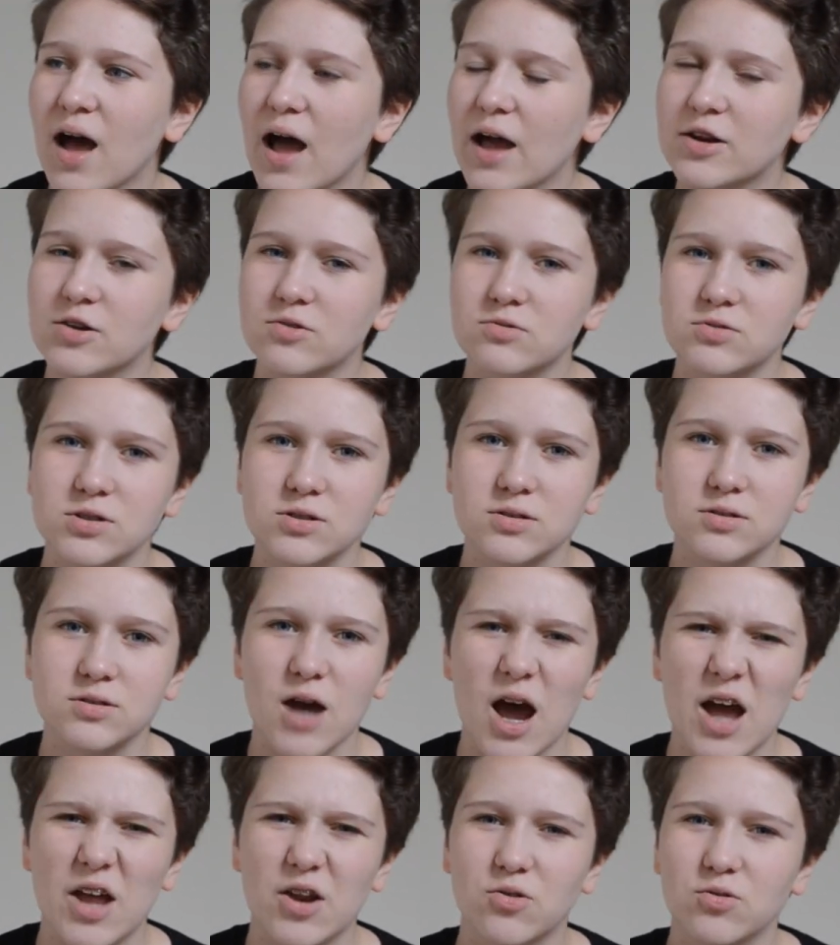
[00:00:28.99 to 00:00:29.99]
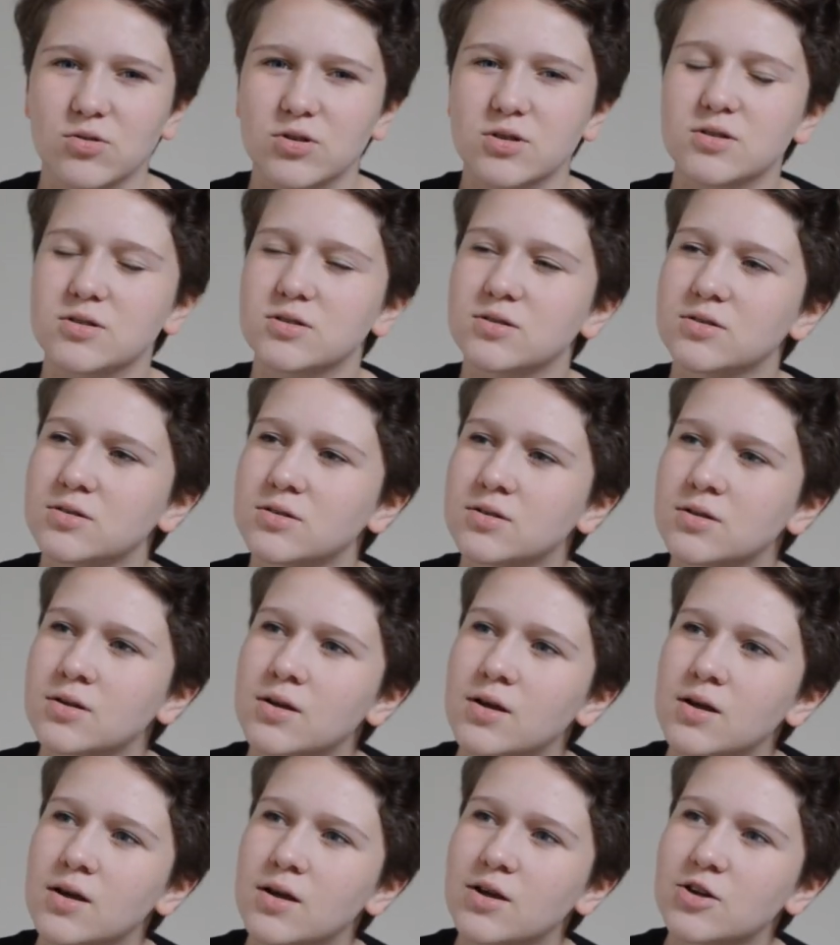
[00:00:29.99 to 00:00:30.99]
I don't
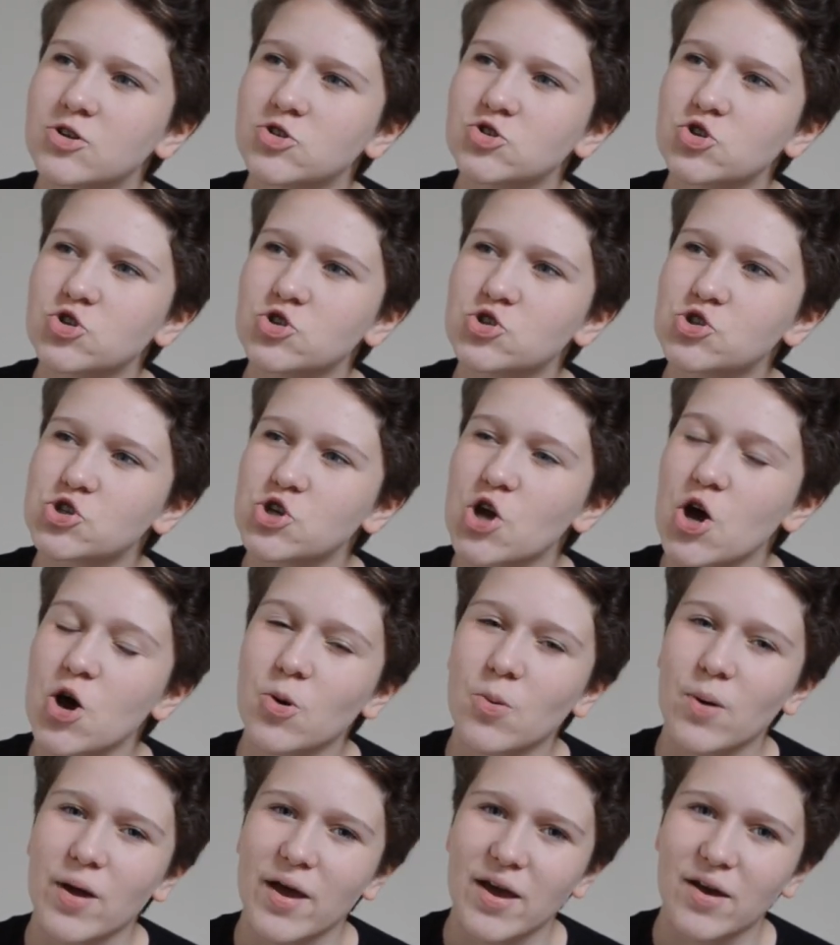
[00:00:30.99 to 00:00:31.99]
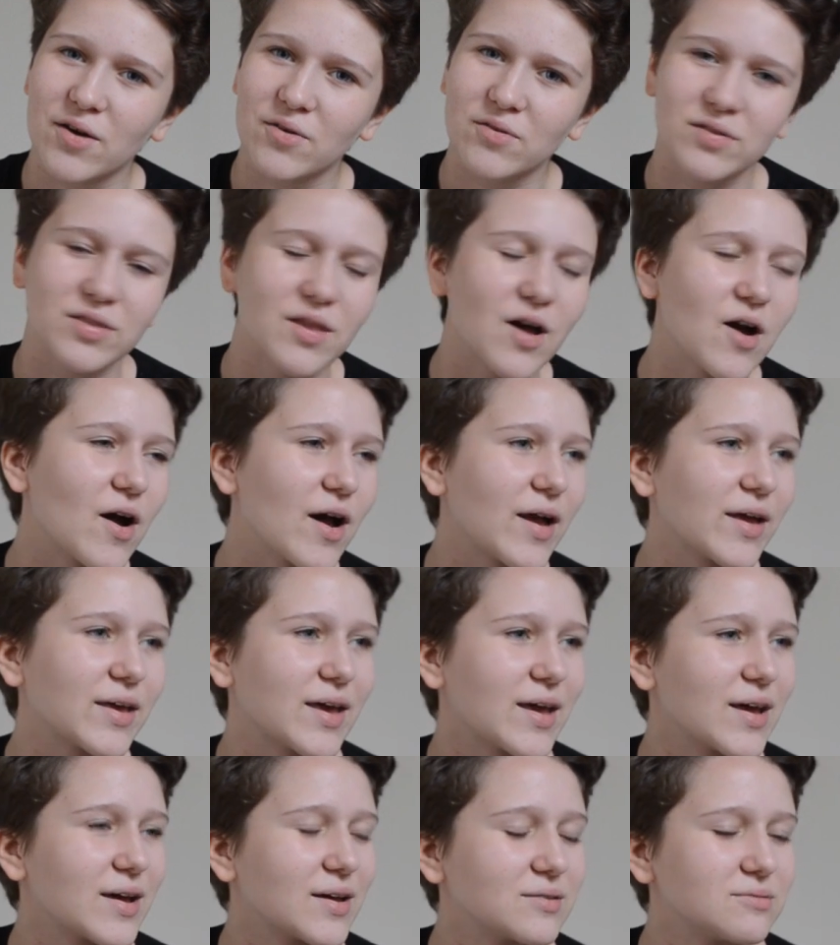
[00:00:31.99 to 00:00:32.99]
show hair, but no,
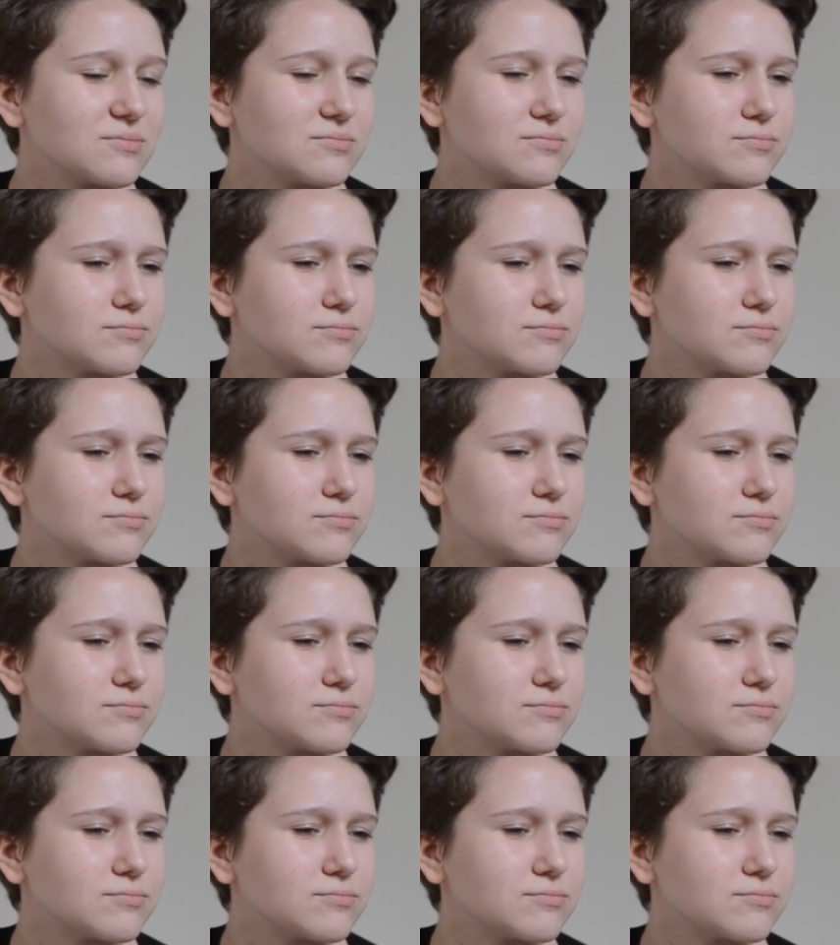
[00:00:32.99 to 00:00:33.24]
I can't.